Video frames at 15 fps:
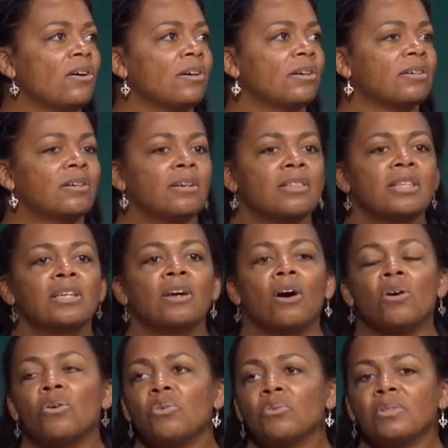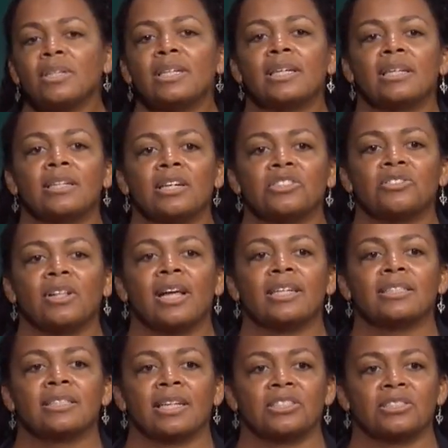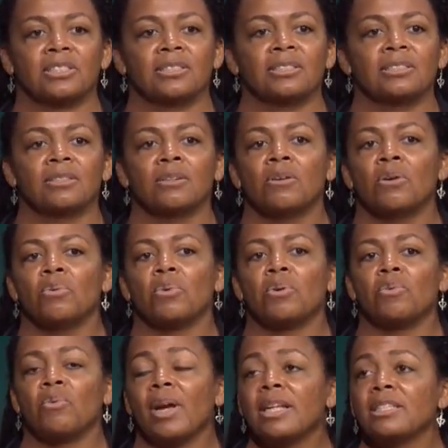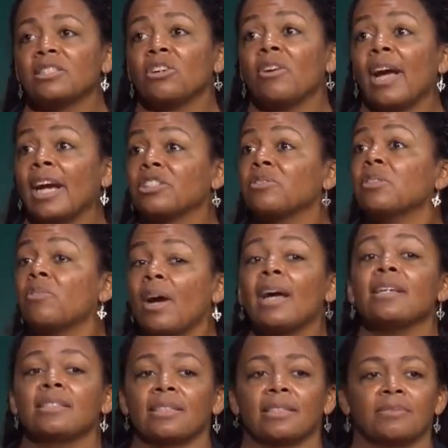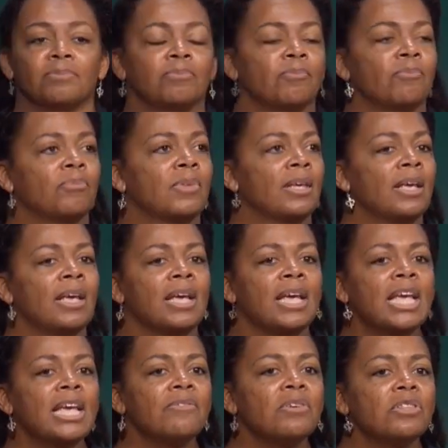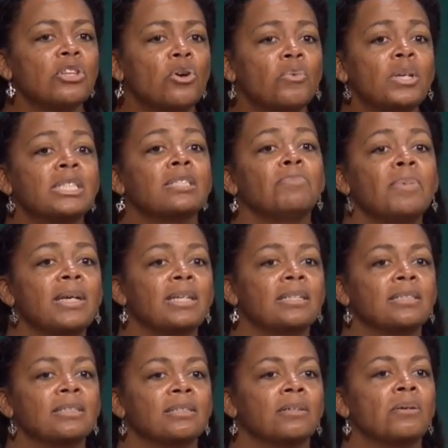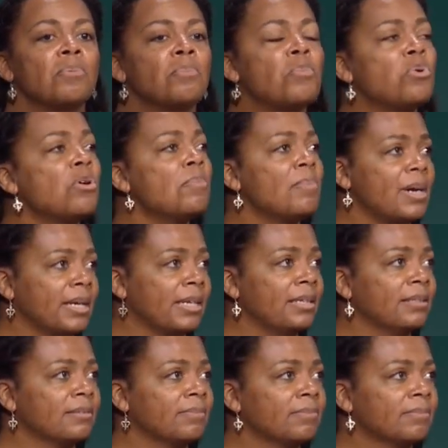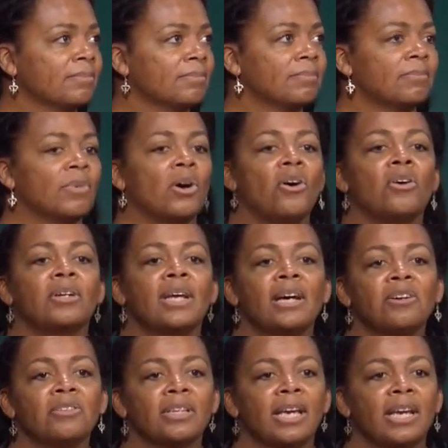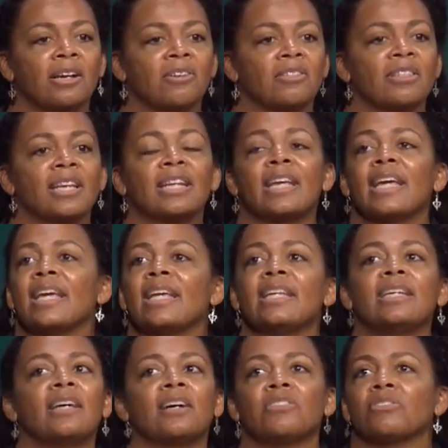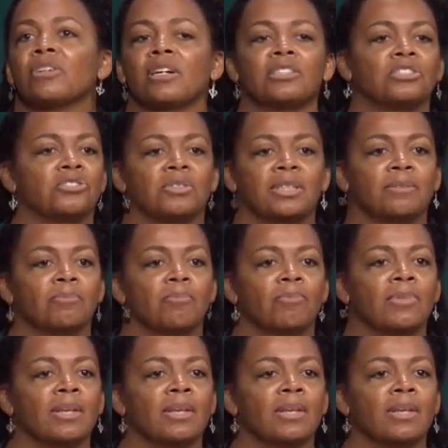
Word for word: are the only industrialized nation where rates are actually rising, even though we spend more money on healthcare than any other country.